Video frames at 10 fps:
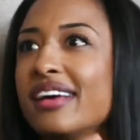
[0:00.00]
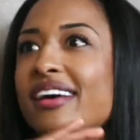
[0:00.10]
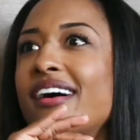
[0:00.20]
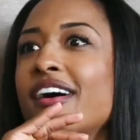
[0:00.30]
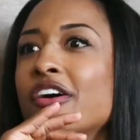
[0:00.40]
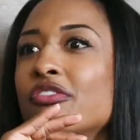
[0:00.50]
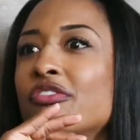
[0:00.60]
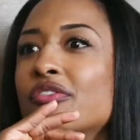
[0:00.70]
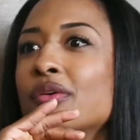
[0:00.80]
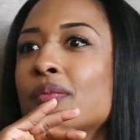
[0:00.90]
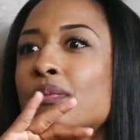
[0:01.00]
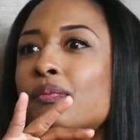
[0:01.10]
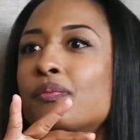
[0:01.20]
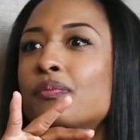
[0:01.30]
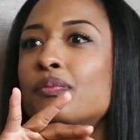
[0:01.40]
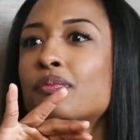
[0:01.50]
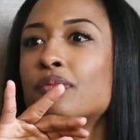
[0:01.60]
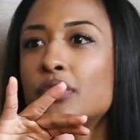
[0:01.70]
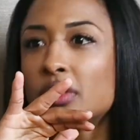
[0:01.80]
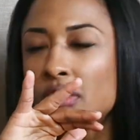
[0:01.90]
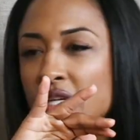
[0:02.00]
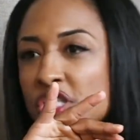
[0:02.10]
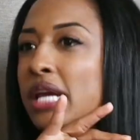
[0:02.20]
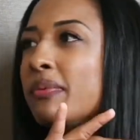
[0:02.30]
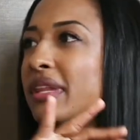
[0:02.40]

of the shape of the